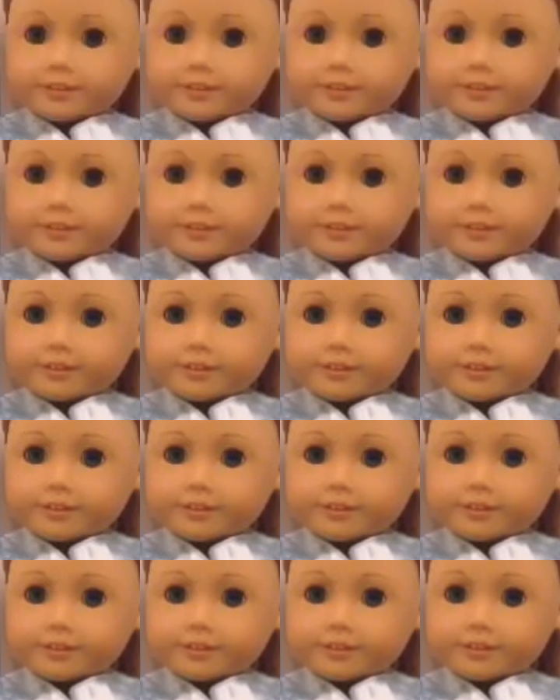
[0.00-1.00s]

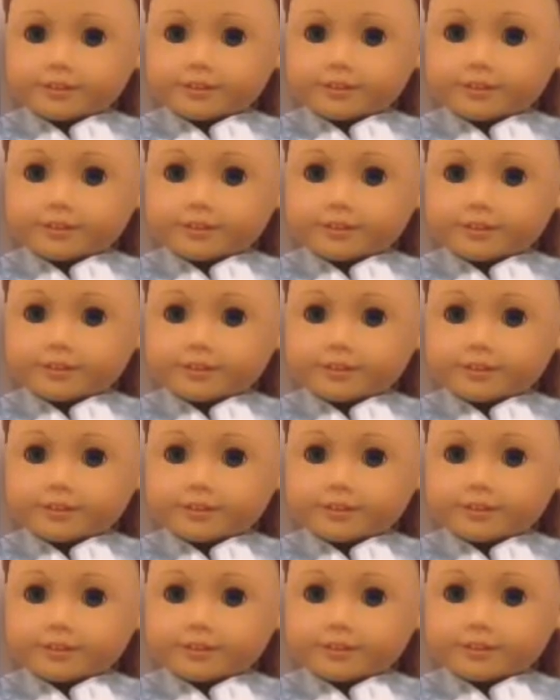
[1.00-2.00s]

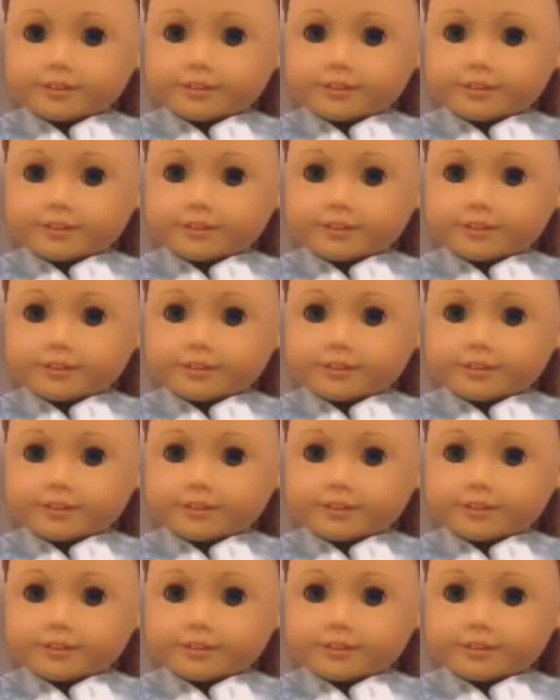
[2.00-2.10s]
(no one is talking)